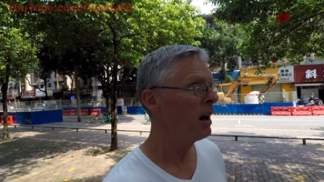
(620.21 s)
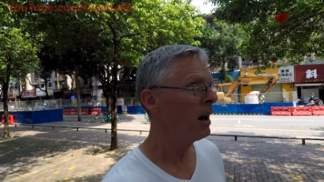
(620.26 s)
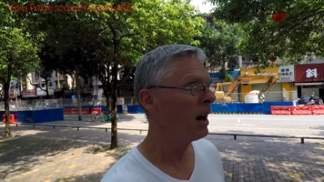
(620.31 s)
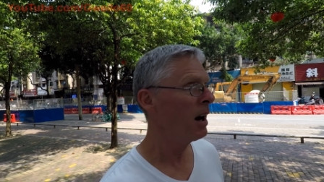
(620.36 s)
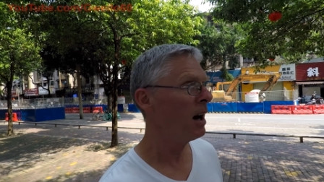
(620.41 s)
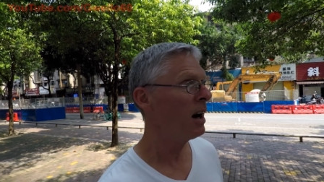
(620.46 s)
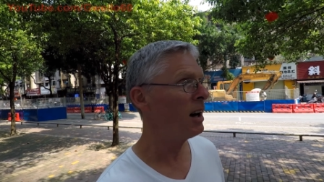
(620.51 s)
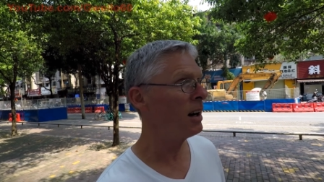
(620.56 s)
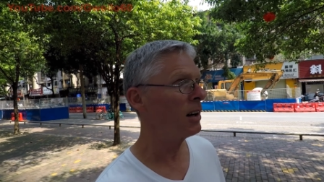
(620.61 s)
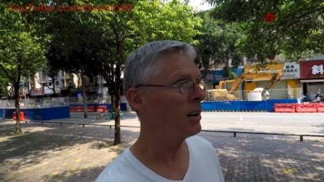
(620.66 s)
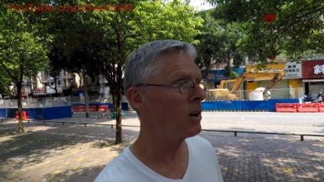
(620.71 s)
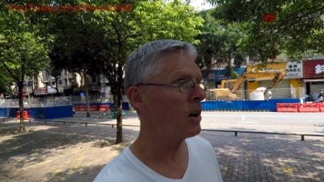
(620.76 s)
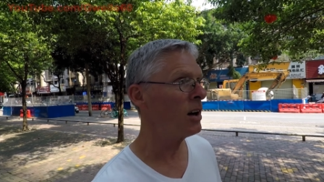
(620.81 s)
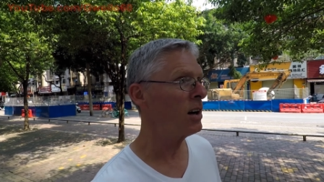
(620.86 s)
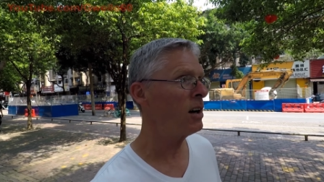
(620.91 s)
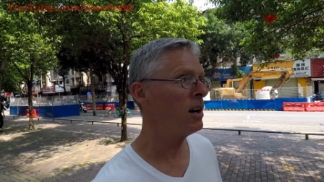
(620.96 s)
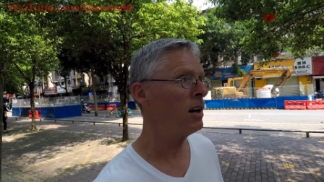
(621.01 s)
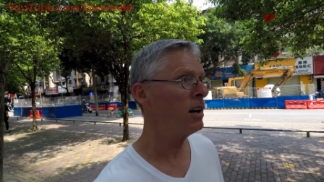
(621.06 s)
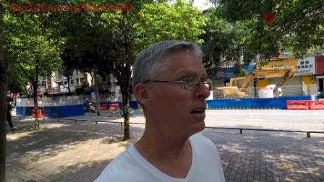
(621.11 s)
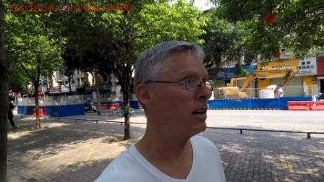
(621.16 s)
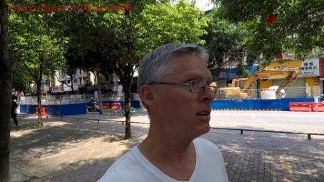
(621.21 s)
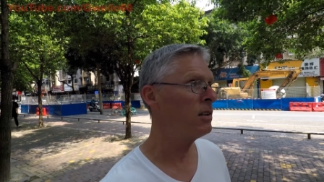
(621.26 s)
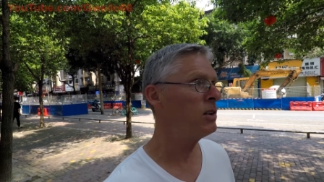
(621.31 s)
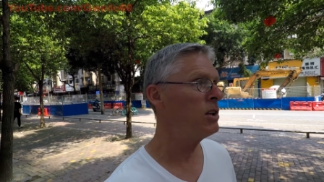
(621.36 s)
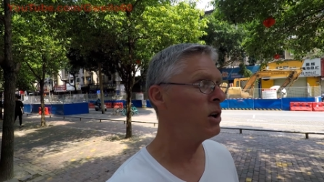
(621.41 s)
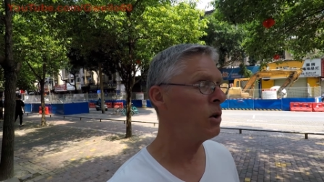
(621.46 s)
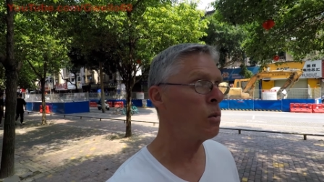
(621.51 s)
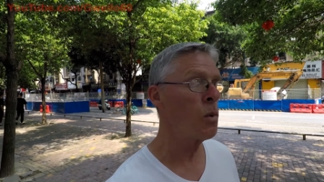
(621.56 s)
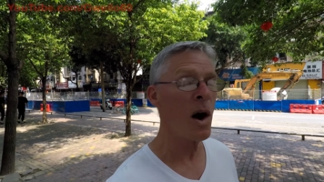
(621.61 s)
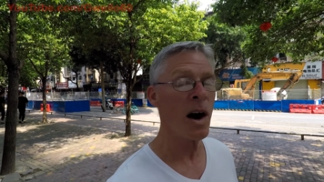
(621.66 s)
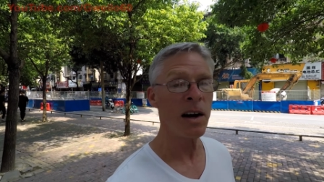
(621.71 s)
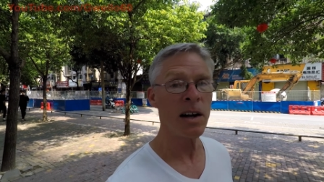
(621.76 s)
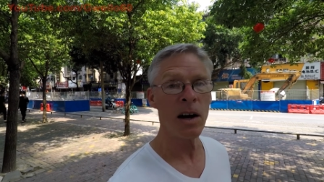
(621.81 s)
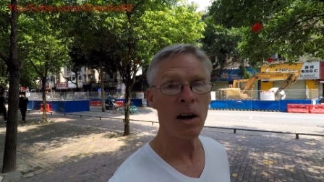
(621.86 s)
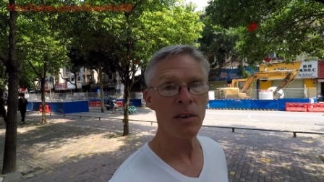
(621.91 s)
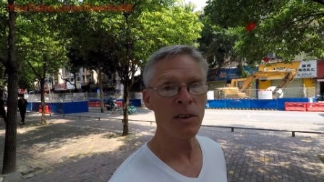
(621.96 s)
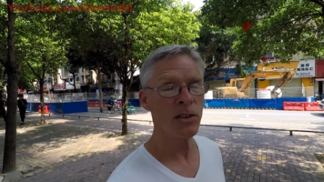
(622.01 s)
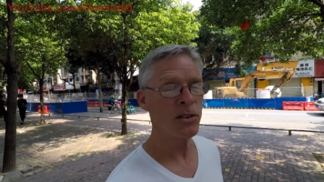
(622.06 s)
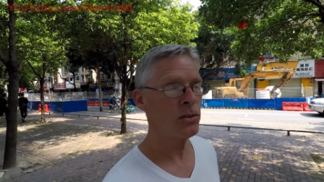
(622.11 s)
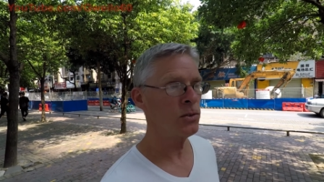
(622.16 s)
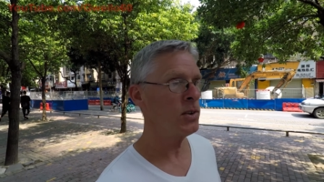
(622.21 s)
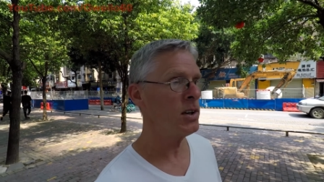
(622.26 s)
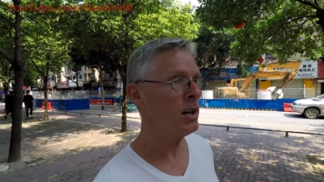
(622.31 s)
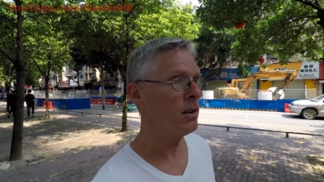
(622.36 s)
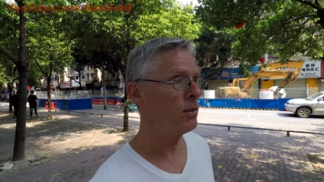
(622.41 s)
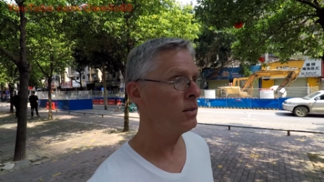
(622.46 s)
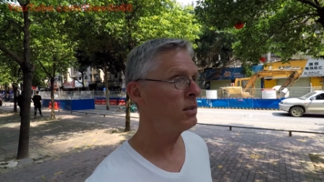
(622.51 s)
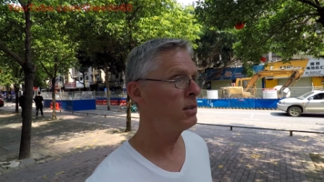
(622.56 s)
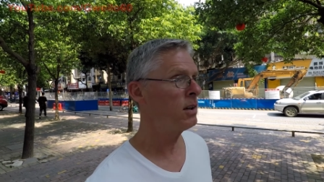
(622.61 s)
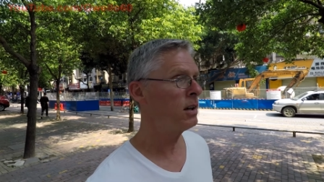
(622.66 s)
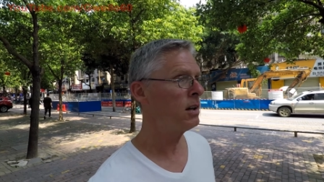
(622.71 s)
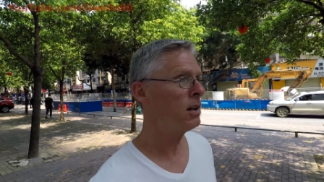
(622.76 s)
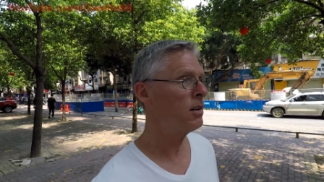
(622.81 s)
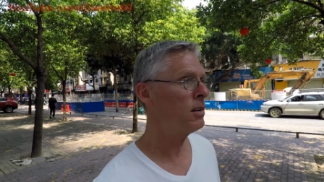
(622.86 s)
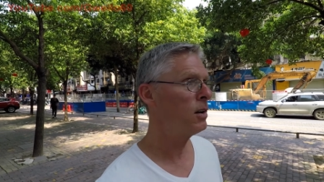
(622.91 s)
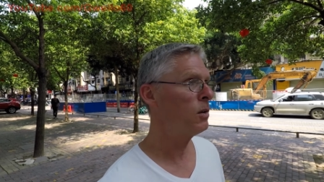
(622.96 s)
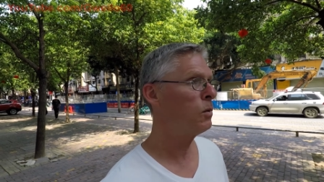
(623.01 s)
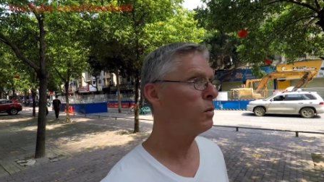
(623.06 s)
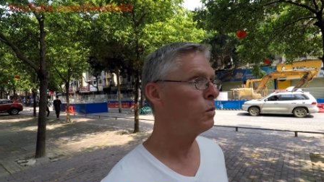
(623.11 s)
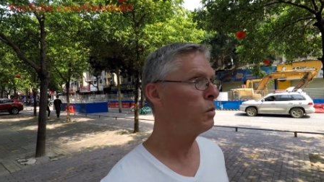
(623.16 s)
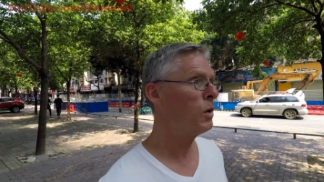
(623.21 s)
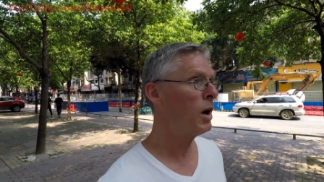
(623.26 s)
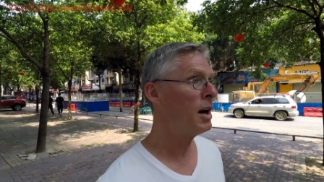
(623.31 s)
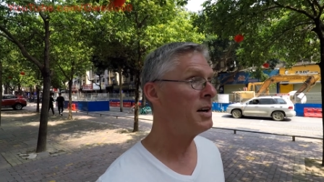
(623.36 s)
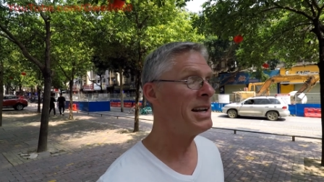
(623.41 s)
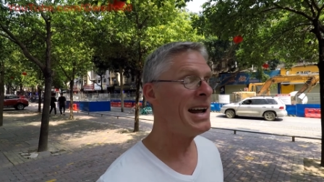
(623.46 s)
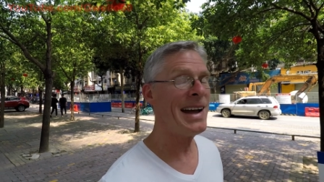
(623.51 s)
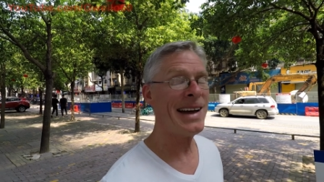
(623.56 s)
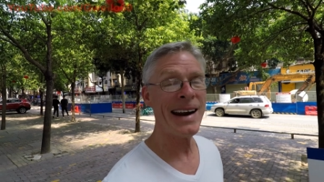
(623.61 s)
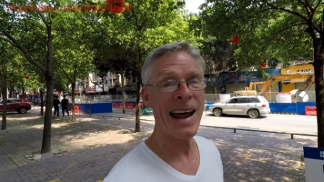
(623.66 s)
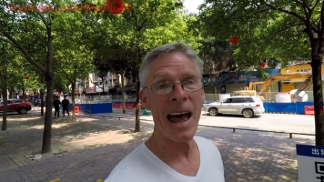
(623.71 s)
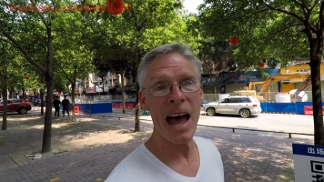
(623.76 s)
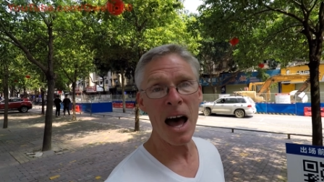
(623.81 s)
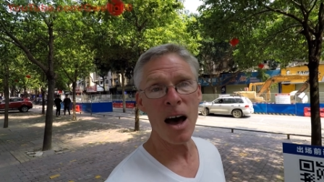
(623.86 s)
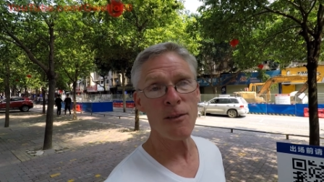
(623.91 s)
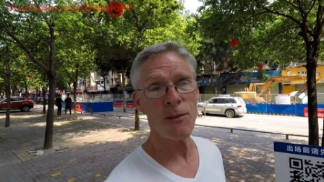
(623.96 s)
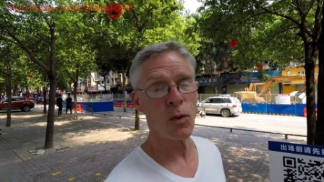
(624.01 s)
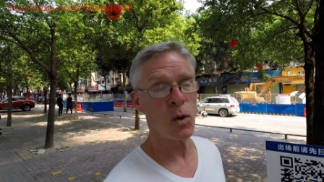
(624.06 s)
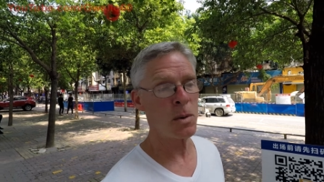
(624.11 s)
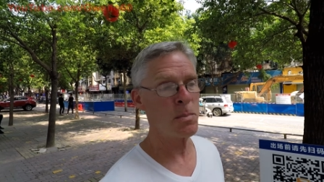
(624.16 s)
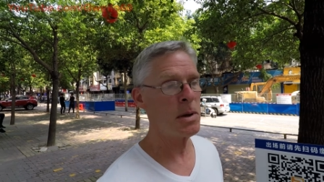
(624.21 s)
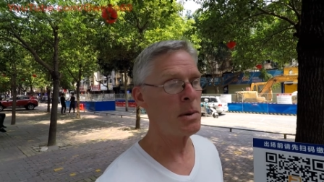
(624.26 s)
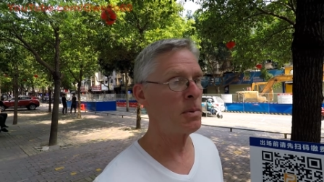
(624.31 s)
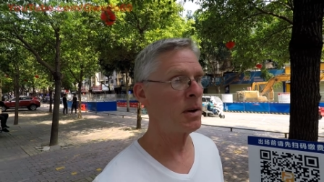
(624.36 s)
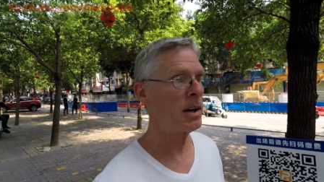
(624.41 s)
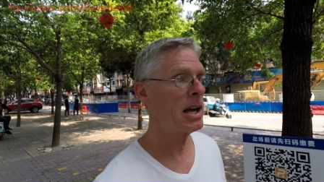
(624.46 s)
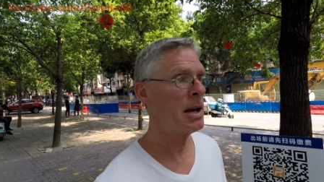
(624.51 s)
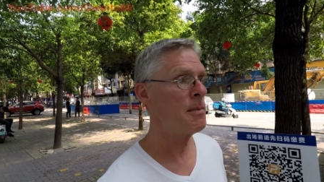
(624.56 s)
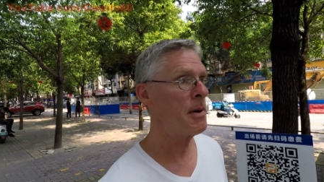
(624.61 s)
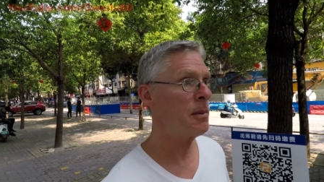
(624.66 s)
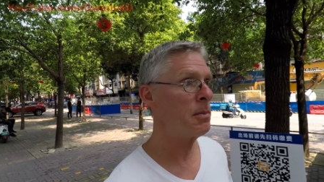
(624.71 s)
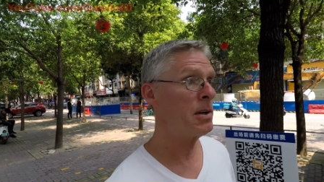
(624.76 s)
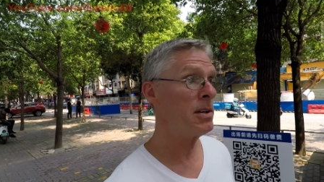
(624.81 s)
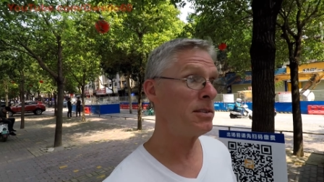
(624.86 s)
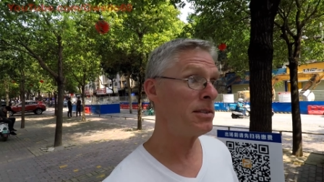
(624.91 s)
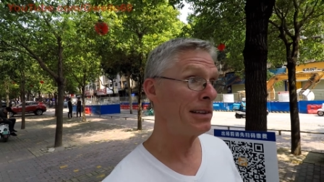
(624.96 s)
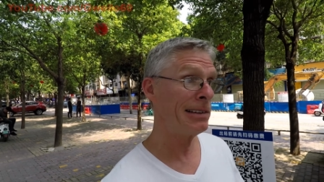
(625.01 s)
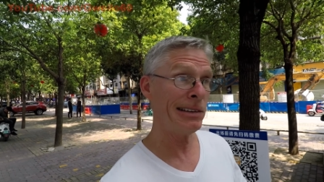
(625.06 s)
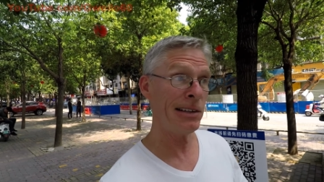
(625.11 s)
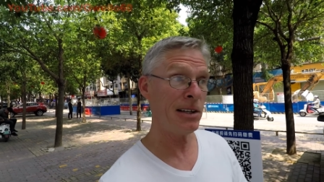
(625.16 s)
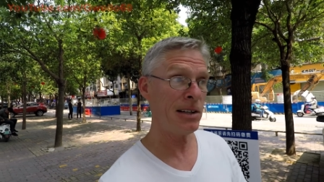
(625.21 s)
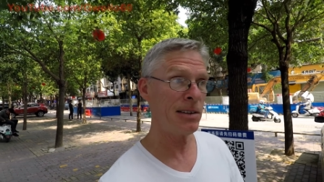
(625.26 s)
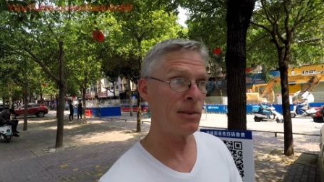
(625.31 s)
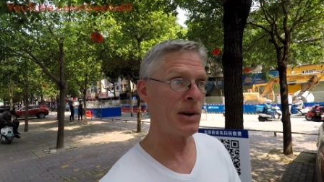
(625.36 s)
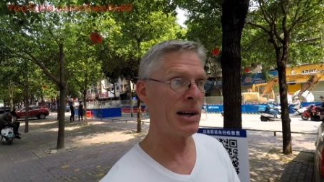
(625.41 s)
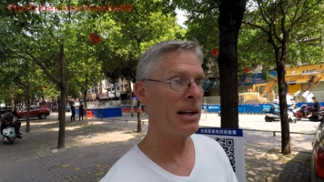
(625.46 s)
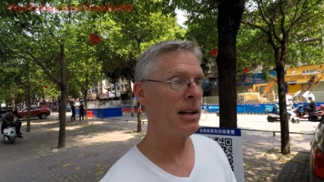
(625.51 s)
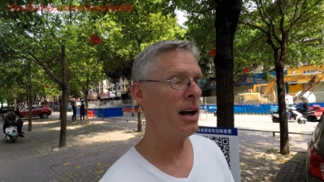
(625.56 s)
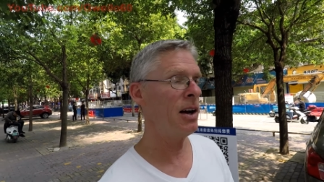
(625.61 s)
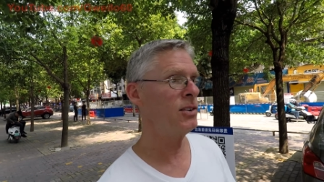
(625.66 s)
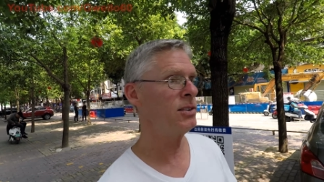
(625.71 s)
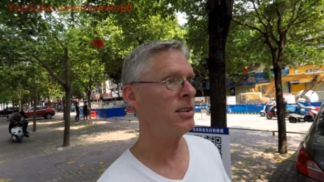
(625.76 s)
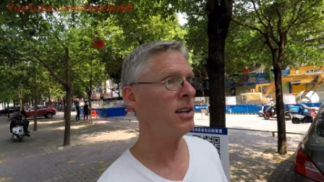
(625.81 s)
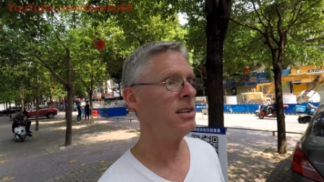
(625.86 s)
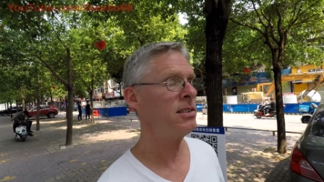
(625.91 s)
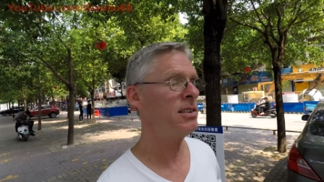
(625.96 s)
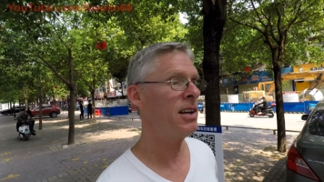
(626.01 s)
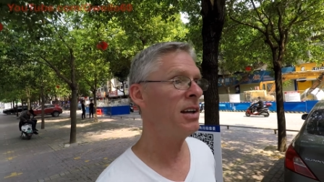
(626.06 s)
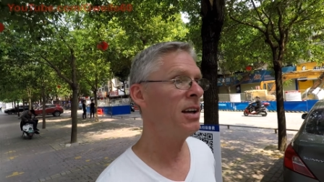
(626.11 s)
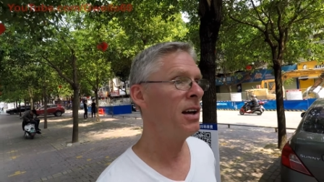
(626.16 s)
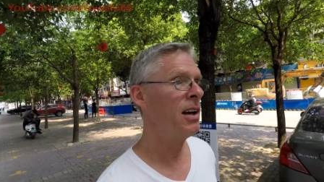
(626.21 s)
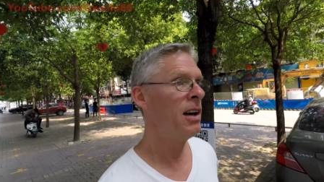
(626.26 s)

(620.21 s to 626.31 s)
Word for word: Uh, got a you know walking down the street uh, a day and a half, four people came up to me and said, "You're Gweilo 60."